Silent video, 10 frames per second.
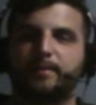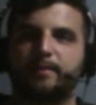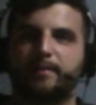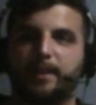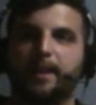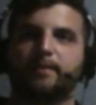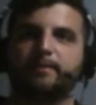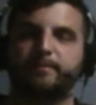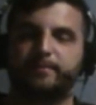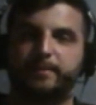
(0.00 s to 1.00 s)
Yeah,
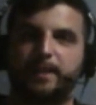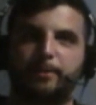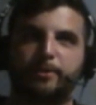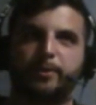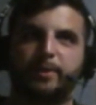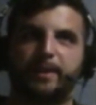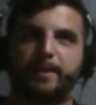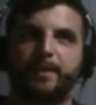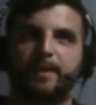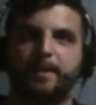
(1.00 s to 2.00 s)
absolutely.
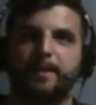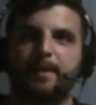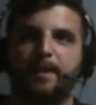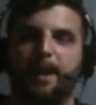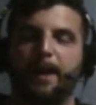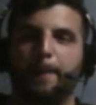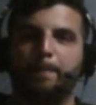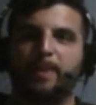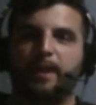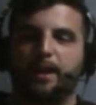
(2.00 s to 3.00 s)

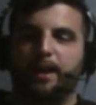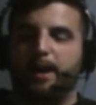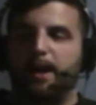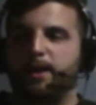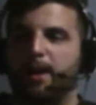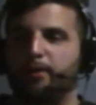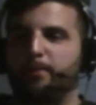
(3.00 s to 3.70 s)
Another